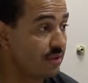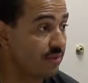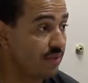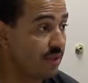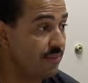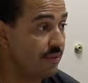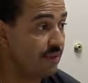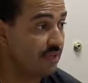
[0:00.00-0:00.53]
just
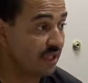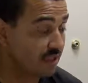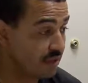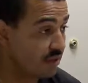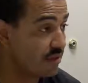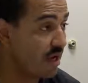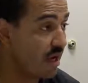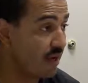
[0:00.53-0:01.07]
commitment.
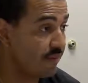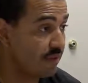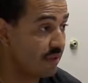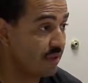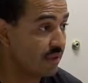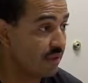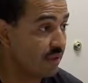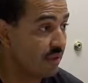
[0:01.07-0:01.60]
Get the
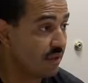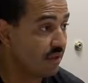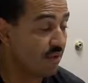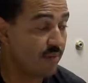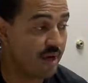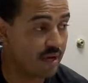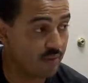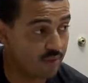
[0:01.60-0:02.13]
job done,
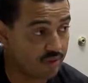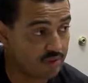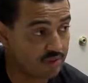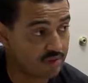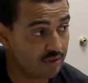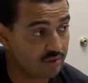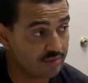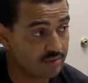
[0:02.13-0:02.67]
no matter
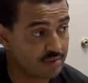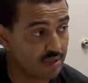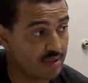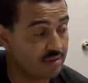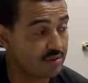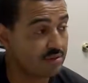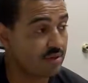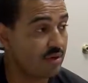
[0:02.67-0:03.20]
what the
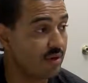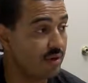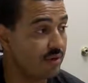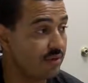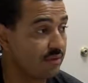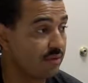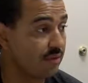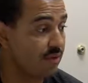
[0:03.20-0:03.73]
circumstances
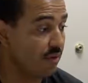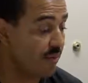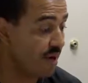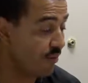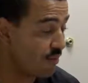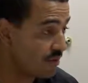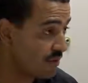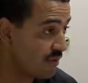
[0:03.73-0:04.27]
are, and
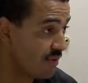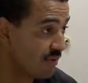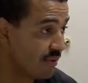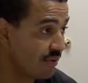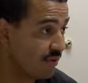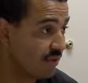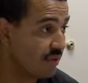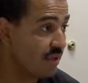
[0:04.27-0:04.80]
no matter what's
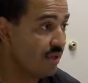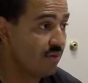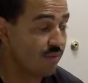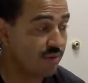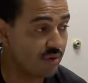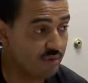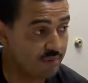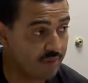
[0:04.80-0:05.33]
going on.
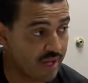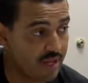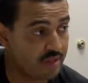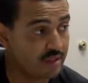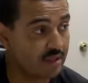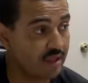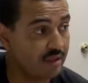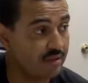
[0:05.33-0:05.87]
We're going to
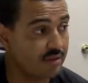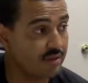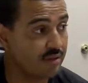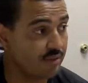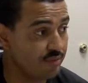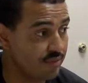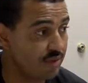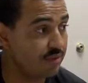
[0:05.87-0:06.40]
band
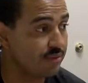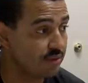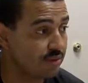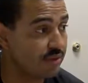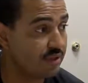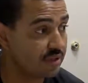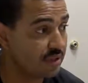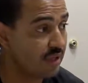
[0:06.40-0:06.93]
together and we're
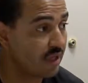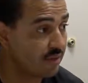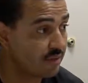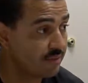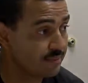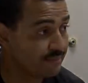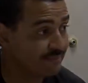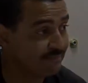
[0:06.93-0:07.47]
going to do this
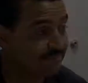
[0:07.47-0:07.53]
together.